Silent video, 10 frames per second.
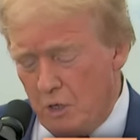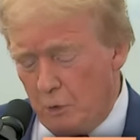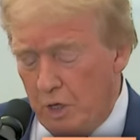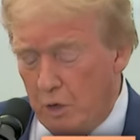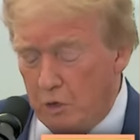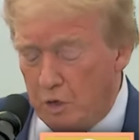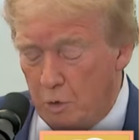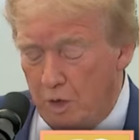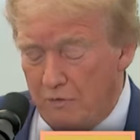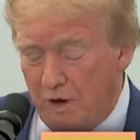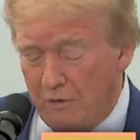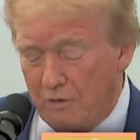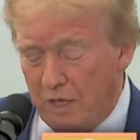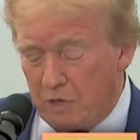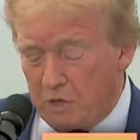
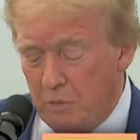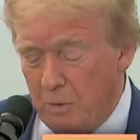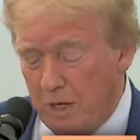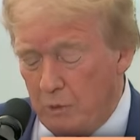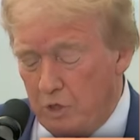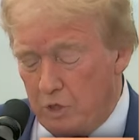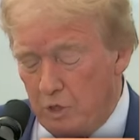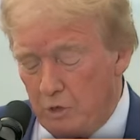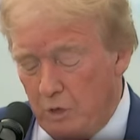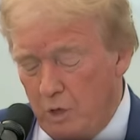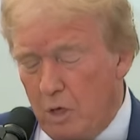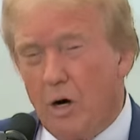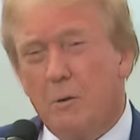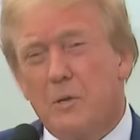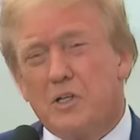325,000 migrant children
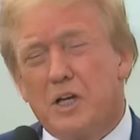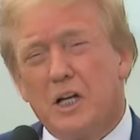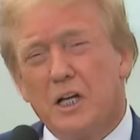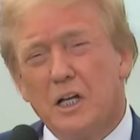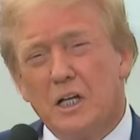are missing.